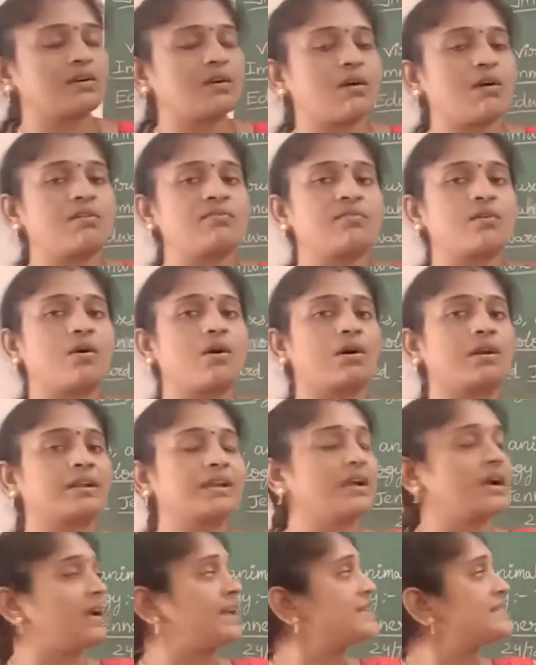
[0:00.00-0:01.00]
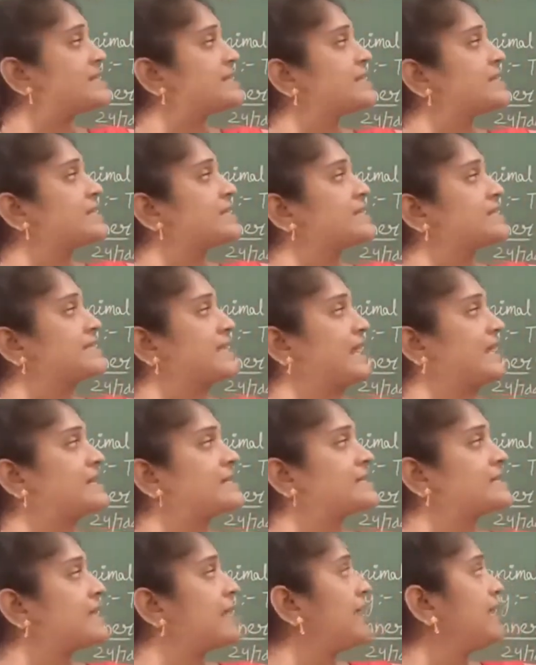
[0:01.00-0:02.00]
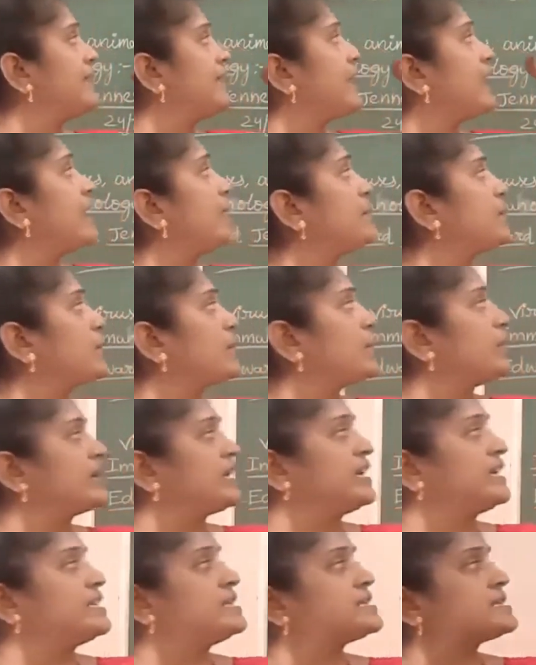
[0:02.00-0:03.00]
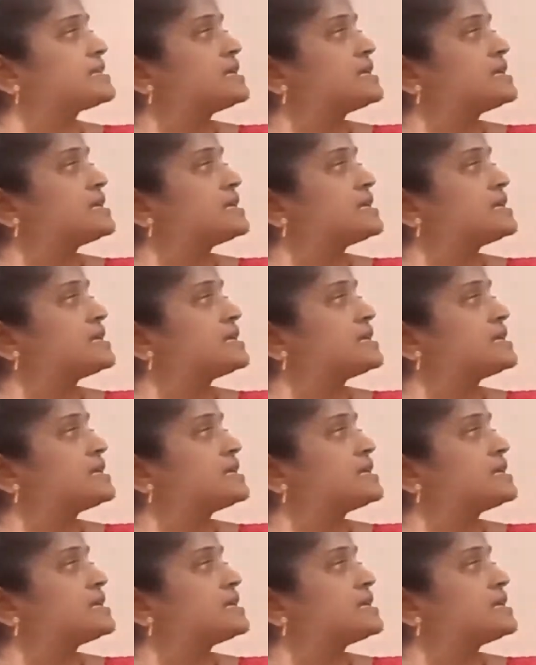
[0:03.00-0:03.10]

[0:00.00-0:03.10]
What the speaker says: of organs, cells and the proteins